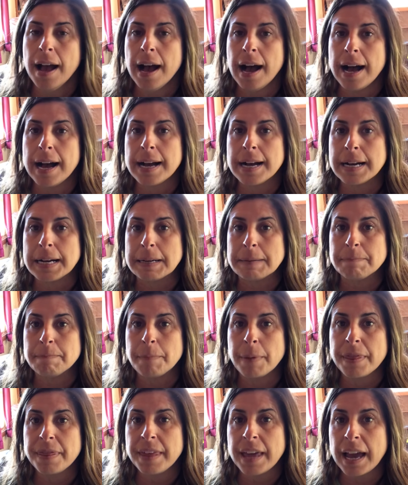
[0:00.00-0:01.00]

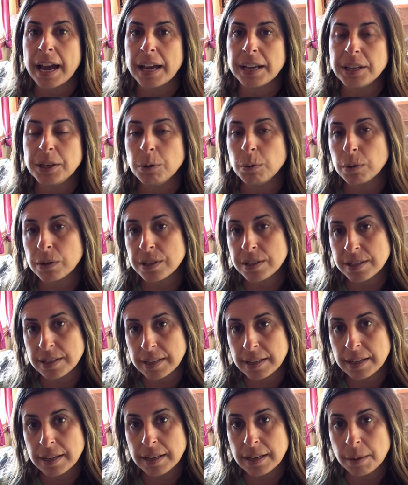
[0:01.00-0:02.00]
that you will
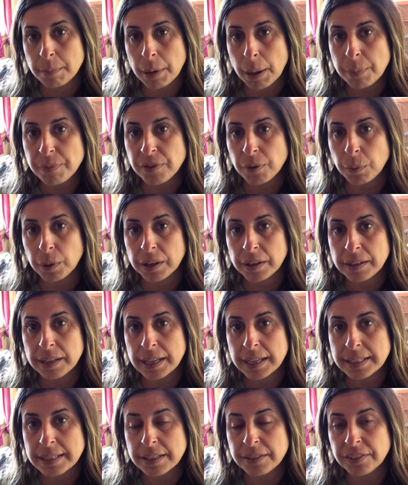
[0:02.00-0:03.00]
see come up for one of the
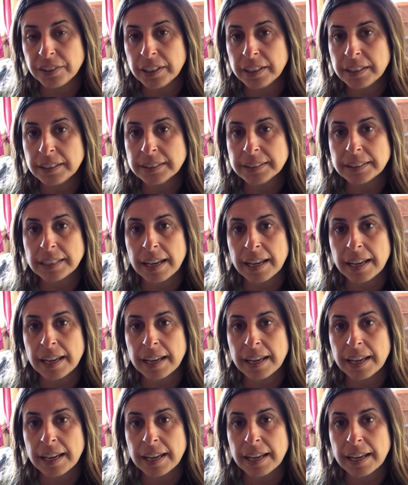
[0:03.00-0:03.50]
activities,